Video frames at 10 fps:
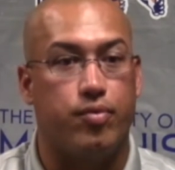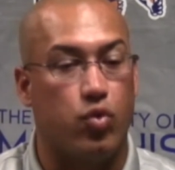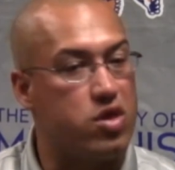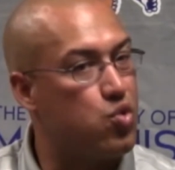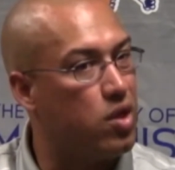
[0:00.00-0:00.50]

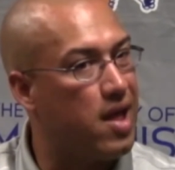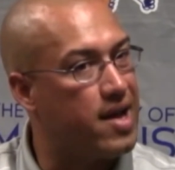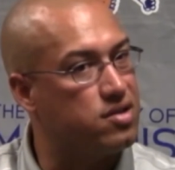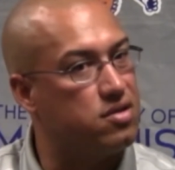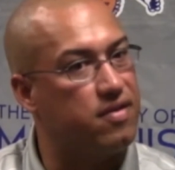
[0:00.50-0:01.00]
We threw a
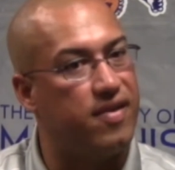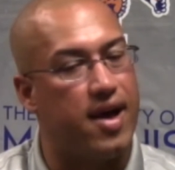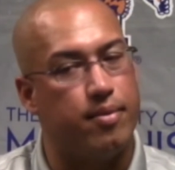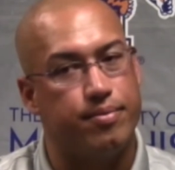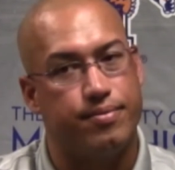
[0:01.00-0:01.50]
lot of stuff
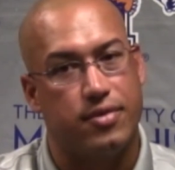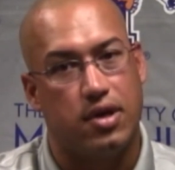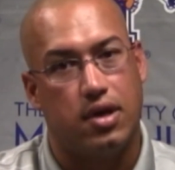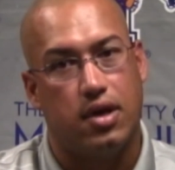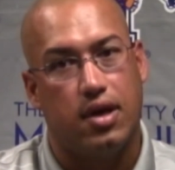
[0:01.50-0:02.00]
at them,
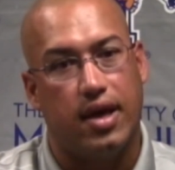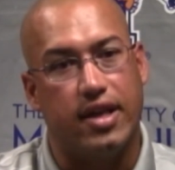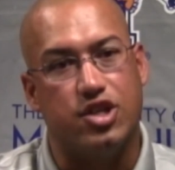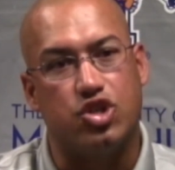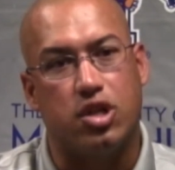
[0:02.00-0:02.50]

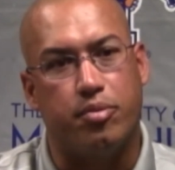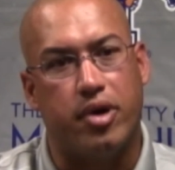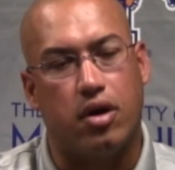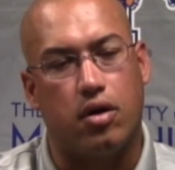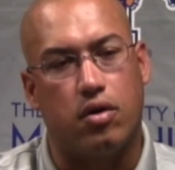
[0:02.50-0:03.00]
and just a
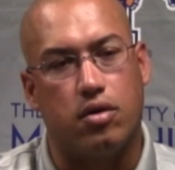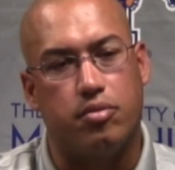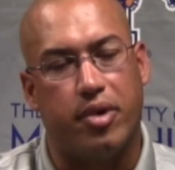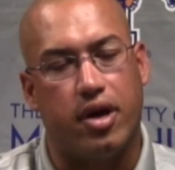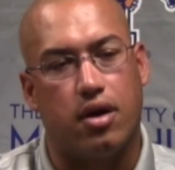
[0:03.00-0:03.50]

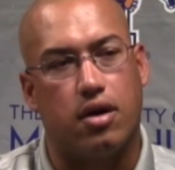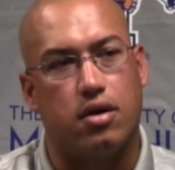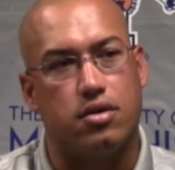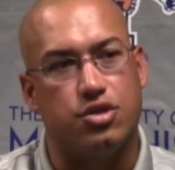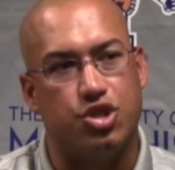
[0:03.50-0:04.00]
better
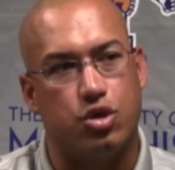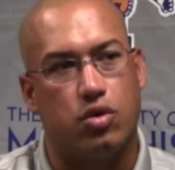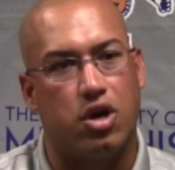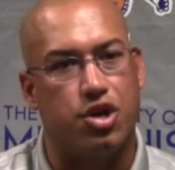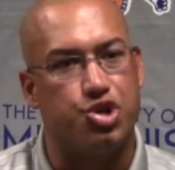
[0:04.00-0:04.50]

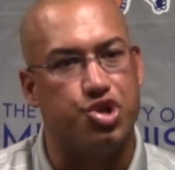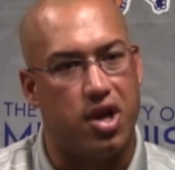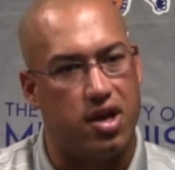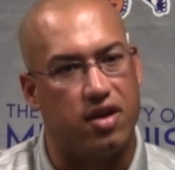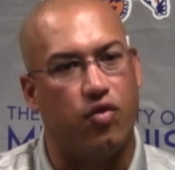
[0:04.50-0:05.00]
general
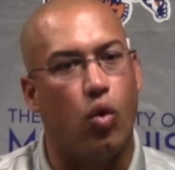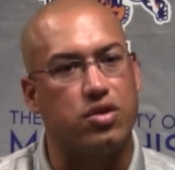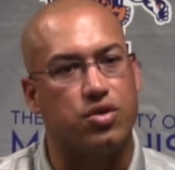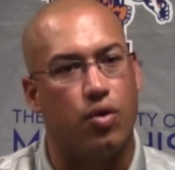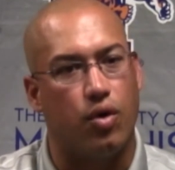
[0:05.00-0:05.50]
understanding of
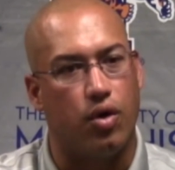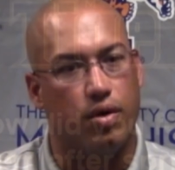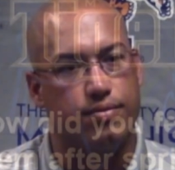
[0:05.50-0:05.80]
what's going on.